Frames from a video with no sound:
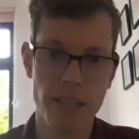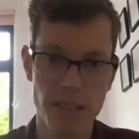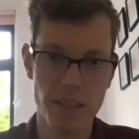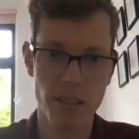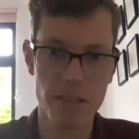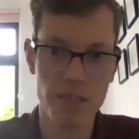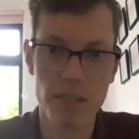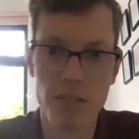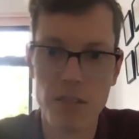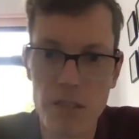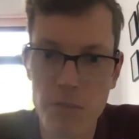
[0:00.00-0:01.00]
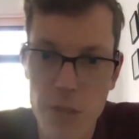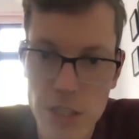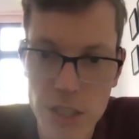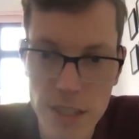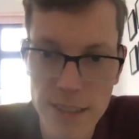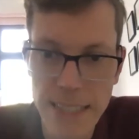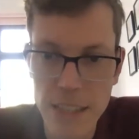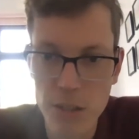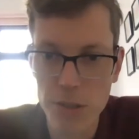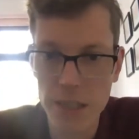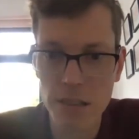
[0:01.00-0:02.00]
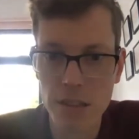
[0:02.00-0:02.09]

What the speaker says: the task, which is then going